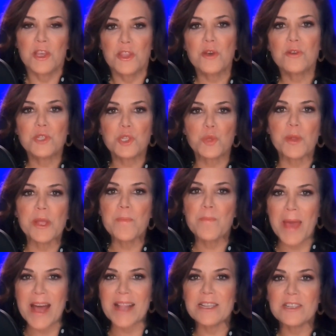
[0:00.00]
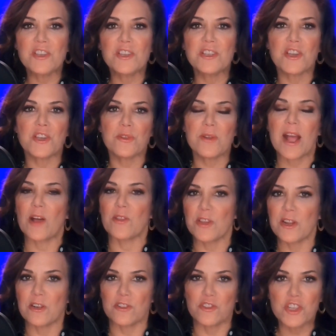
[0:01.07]
Those three balance each other out.
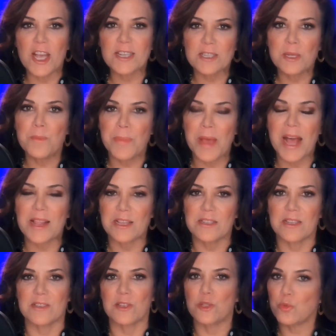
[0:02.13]
They are checks and balances.